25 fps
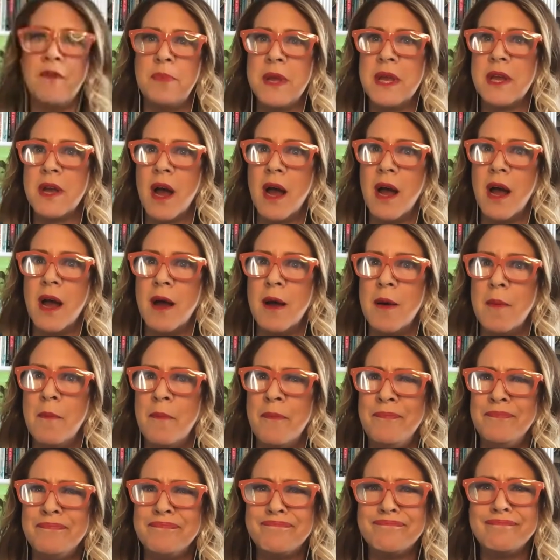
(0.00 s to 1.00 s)

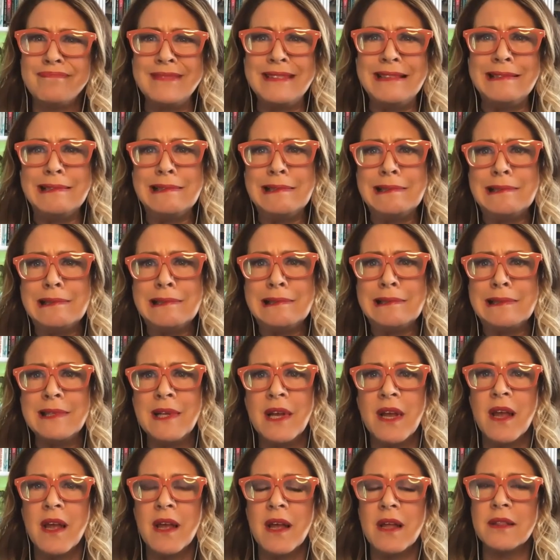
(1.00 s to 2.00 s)
become
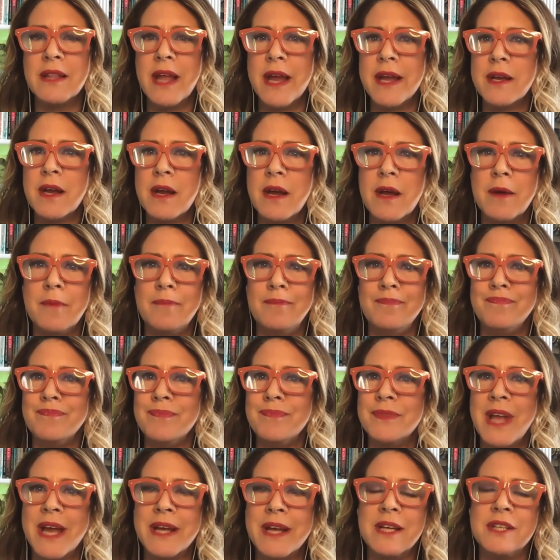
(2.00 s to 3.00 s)
like a
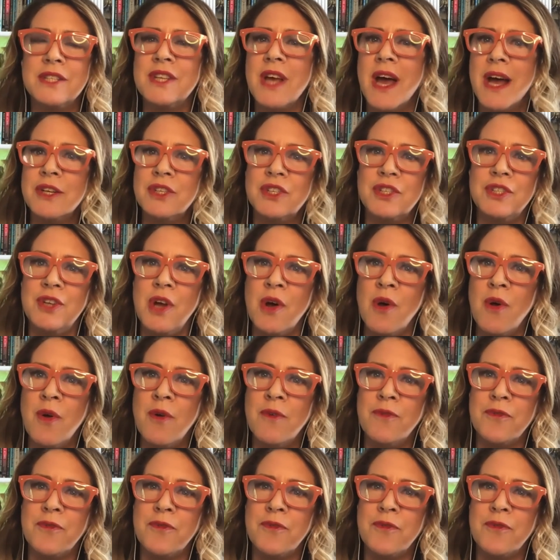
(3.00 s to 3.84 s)
like a touchstone